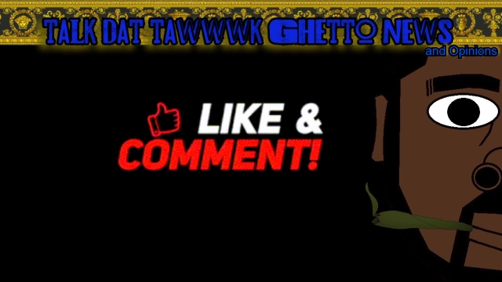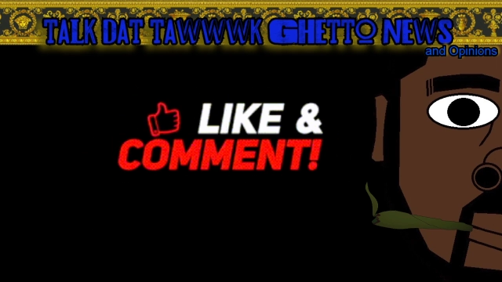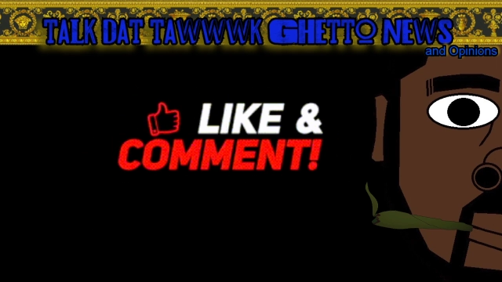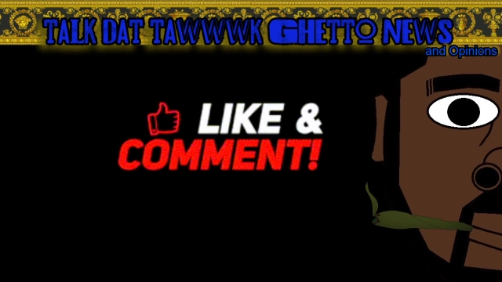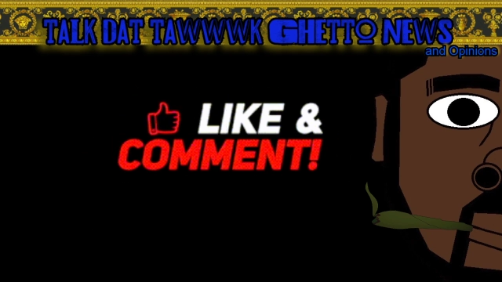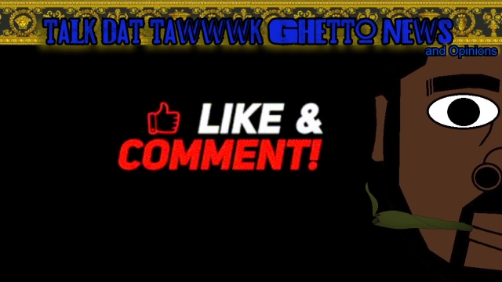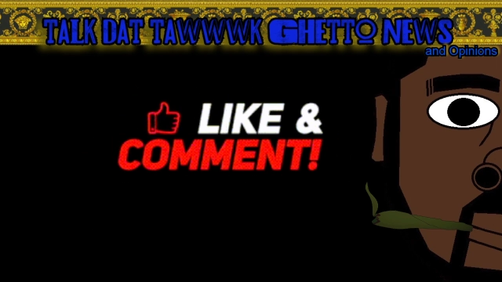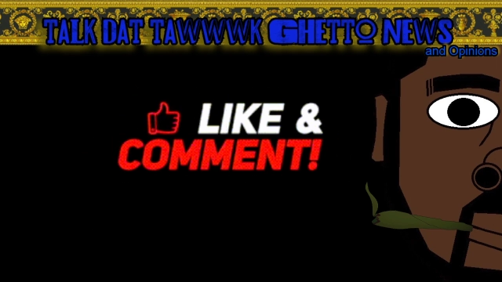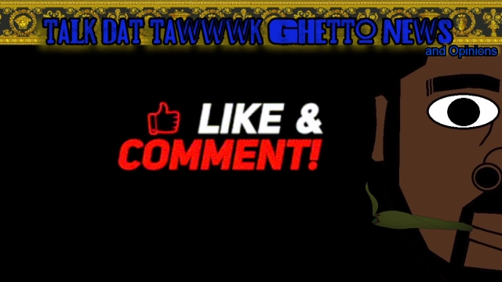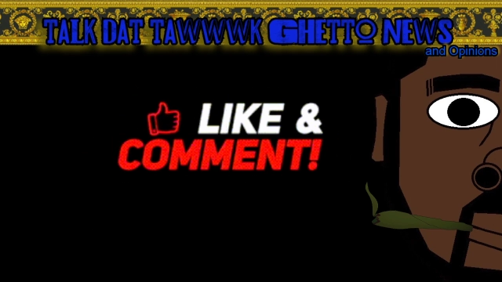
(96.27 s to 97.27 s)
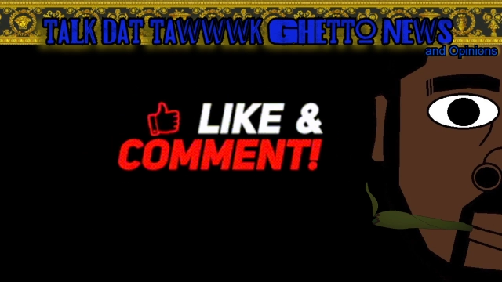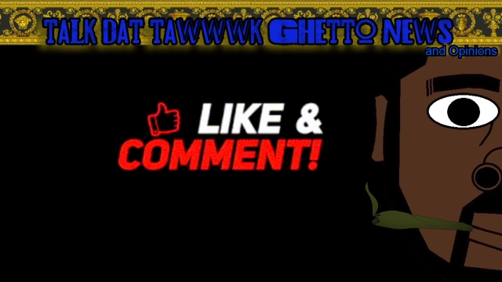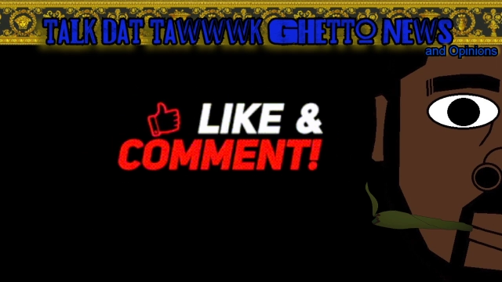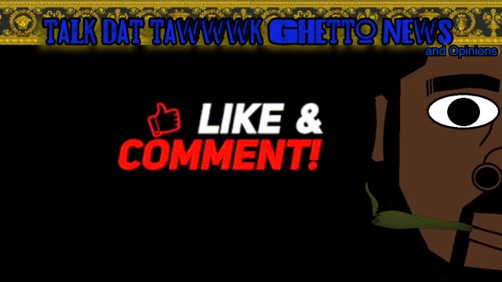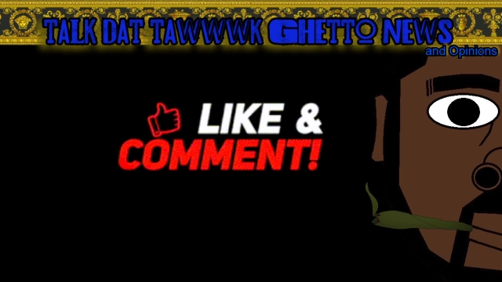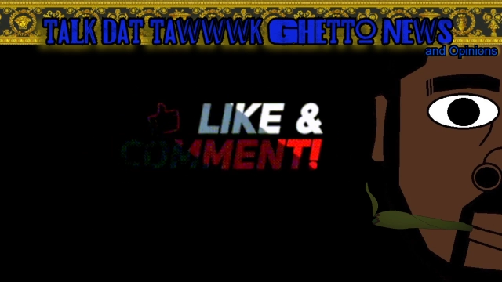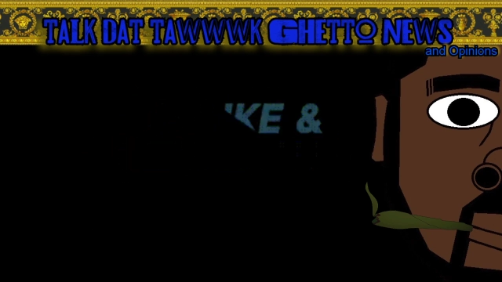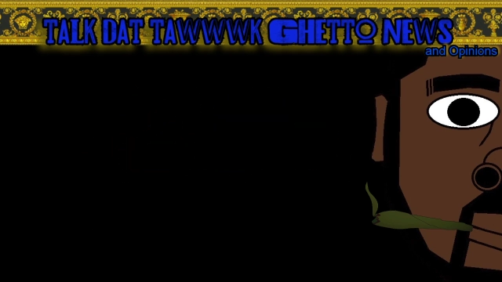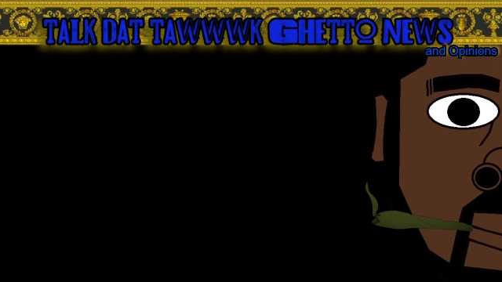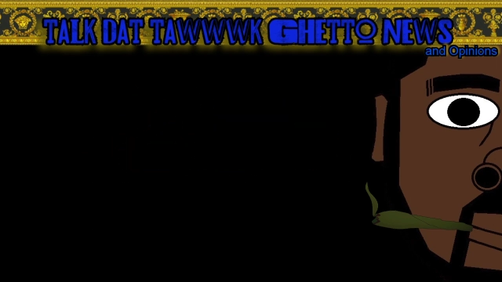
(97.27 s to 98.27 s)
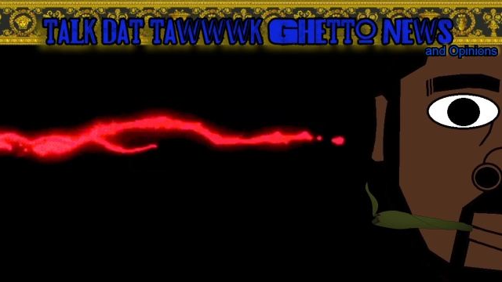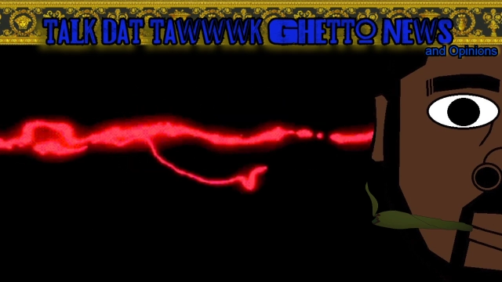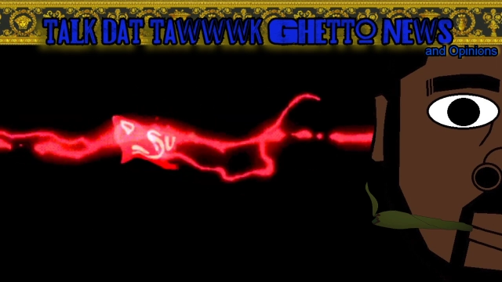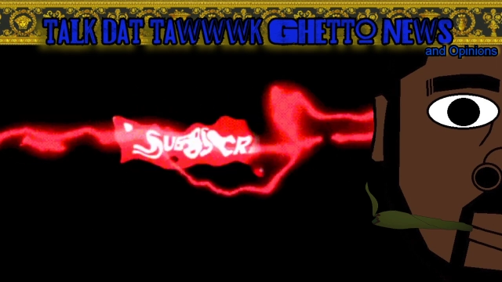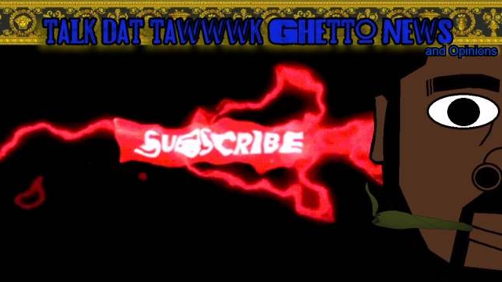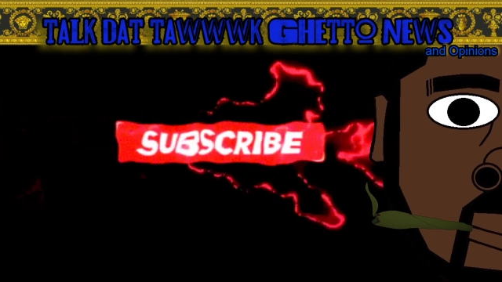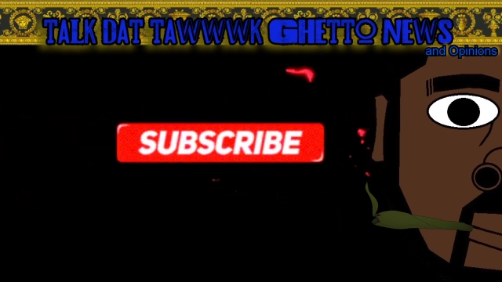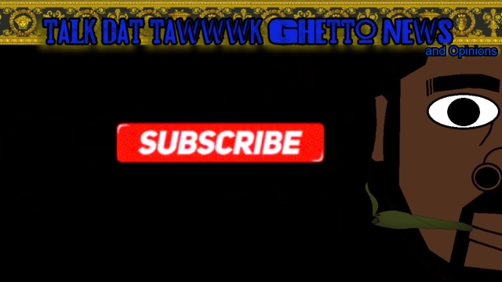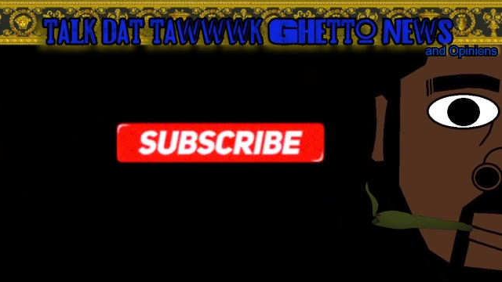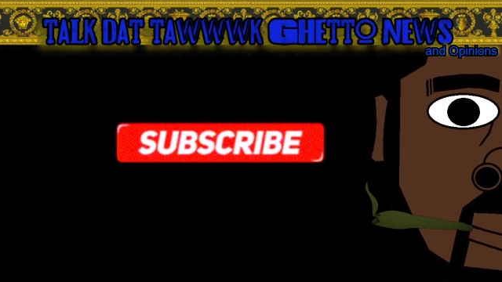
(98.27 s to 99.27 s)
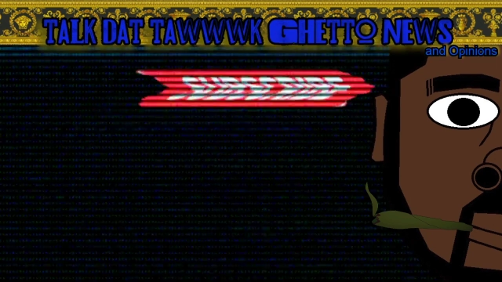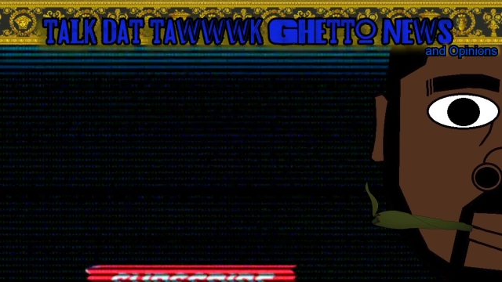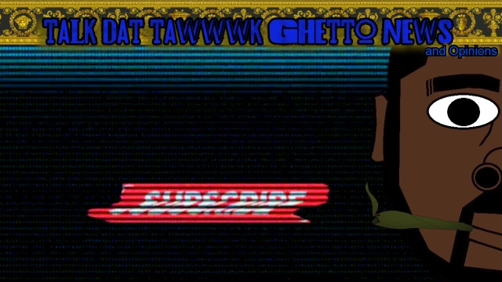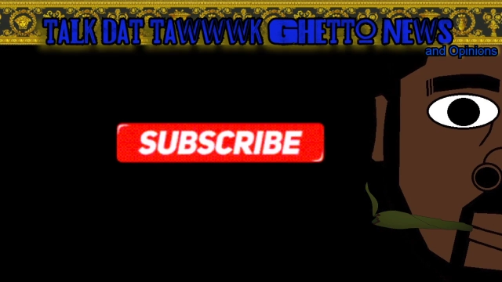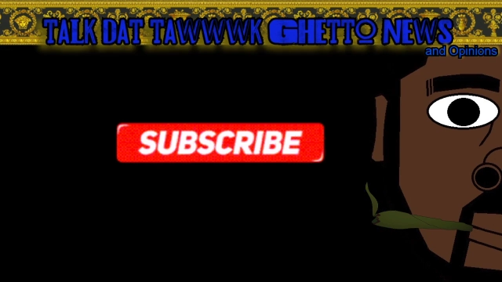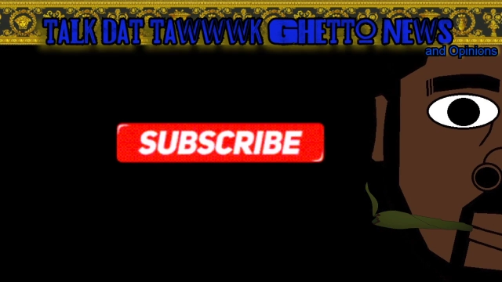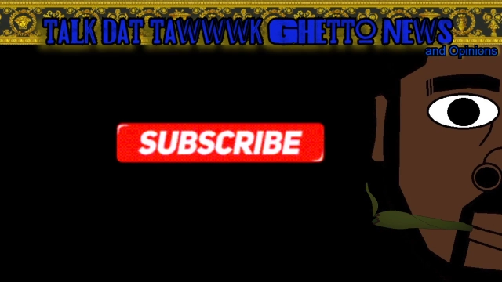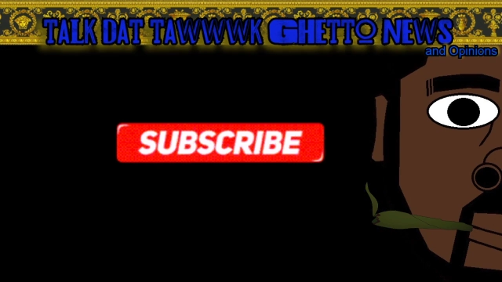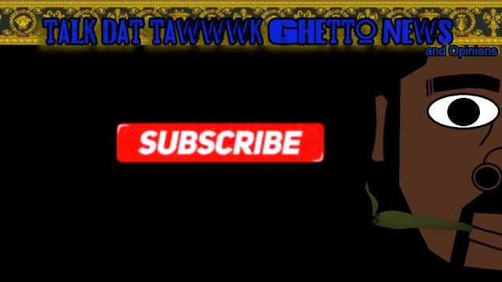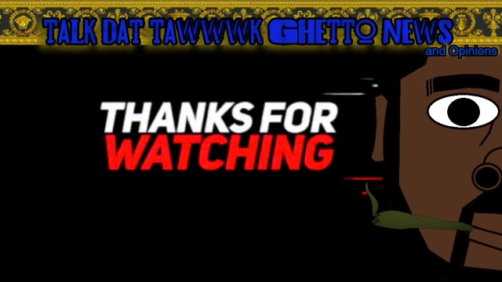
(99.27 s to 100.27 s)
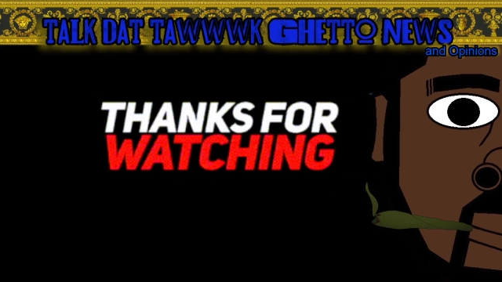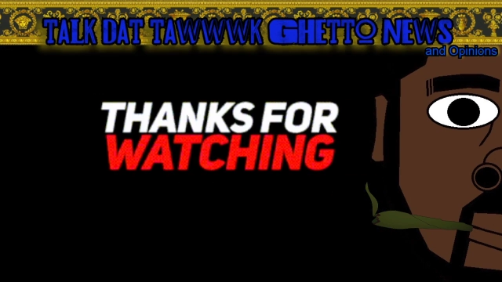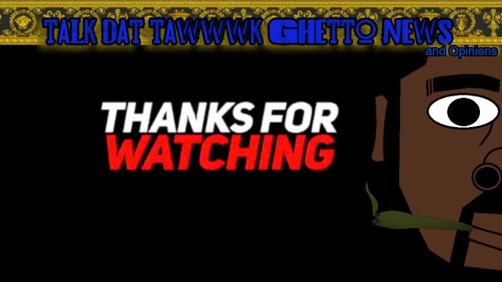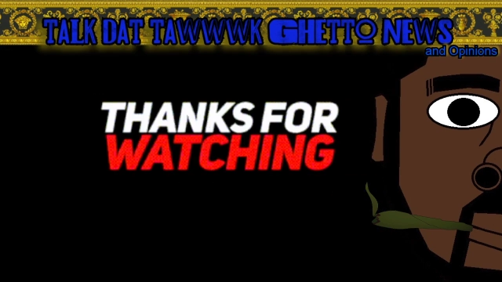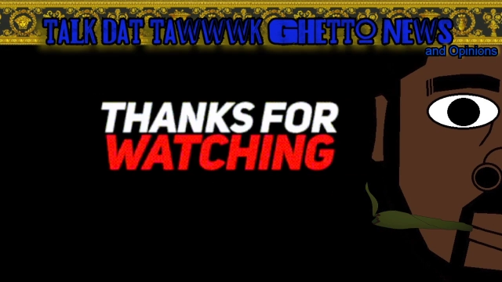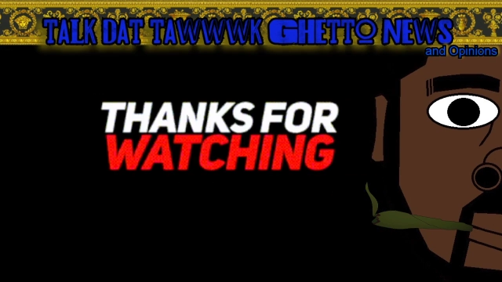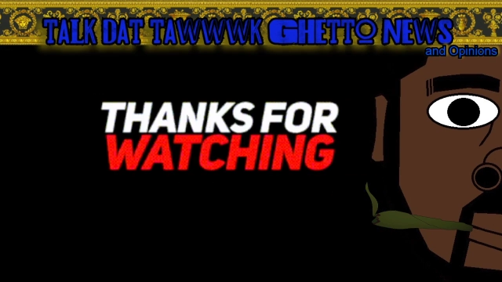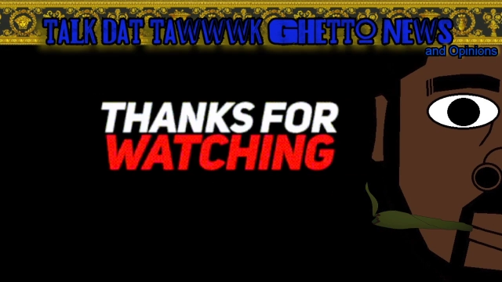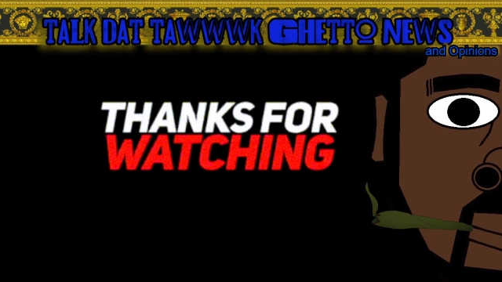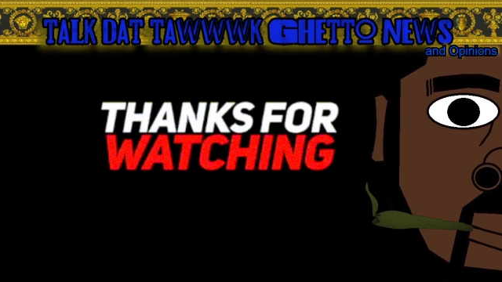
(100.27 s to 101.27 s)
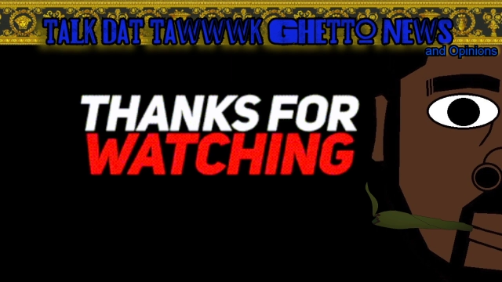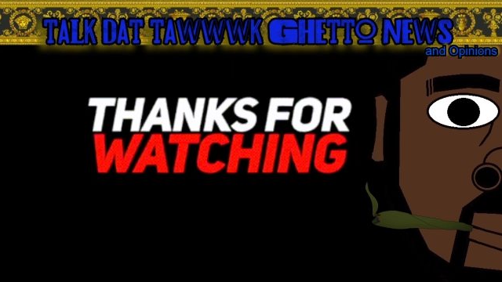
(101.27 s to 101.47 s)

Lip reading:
[unreadable: no face in view]